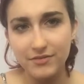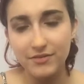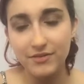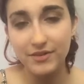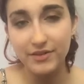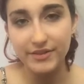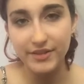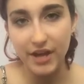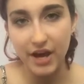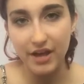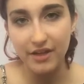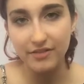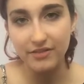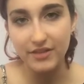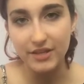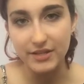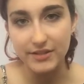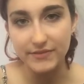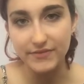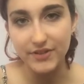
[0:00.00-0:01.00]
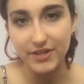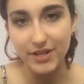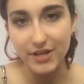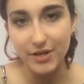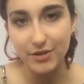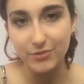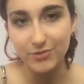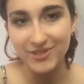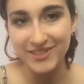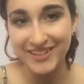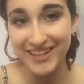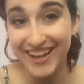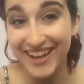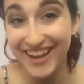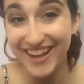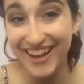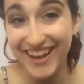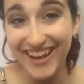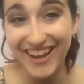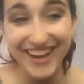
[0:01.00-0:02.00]
not these videos.
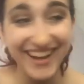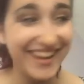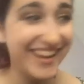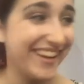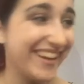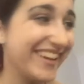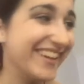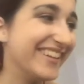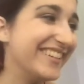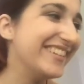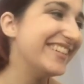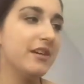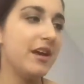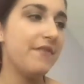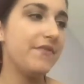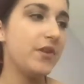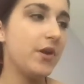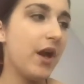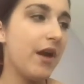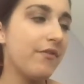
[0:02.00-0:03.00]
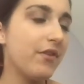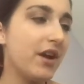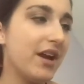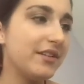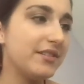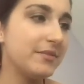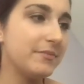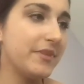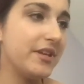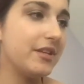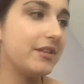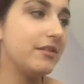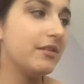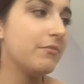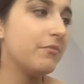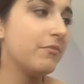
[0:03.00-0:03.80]
Have you ever had to make